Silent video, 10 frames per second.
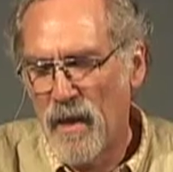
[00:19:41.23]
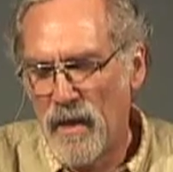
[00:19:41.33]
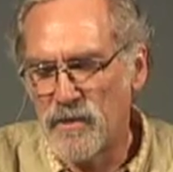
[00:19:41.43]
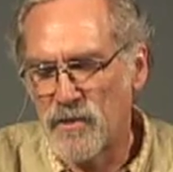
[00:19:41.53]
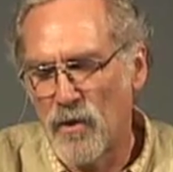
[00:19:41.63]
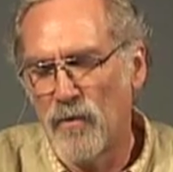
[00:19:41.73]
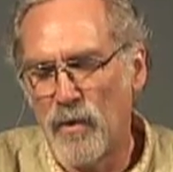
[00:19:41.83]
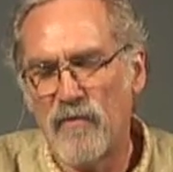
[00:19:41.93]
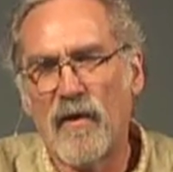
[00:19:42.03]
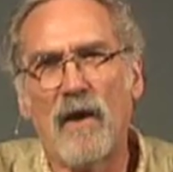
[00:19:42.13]
And so
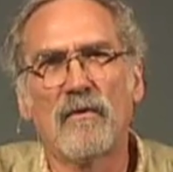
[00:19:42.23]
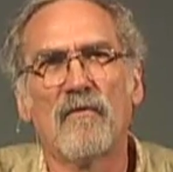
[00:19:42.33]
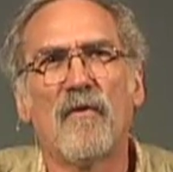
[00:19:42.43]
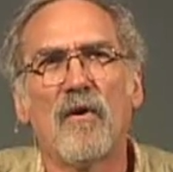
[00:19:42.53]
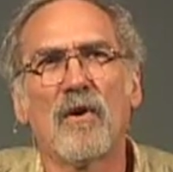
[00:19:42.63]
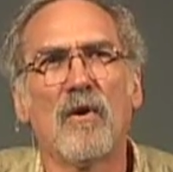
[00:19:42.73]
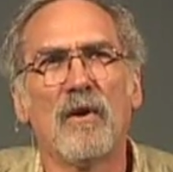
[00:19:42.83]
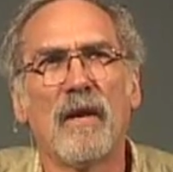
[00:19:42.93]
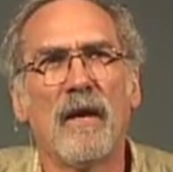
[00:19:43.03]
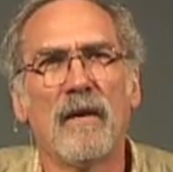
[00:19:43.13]
we found the photo,
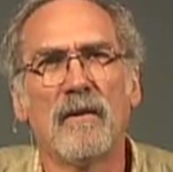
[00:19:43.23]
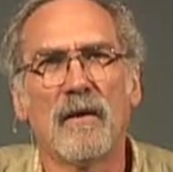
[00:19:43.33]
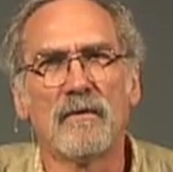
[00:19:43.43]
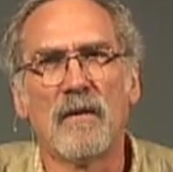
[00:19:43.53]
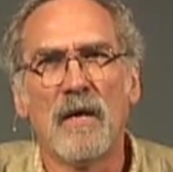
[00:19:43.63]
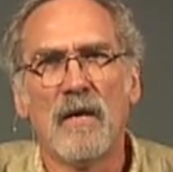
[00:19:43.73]
and, and uh,